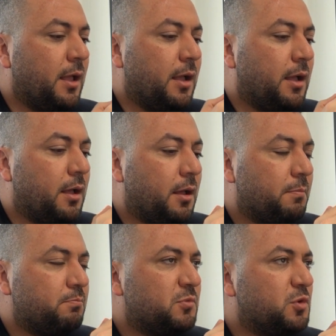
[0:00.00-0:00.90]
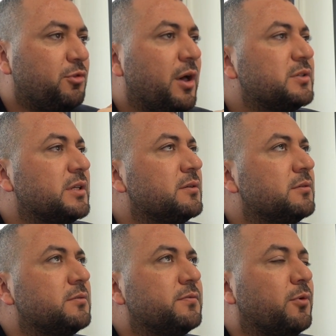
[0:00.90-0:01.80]

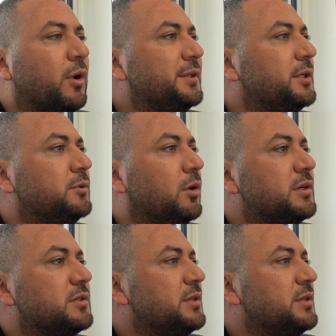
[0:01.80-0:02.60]
$2,400,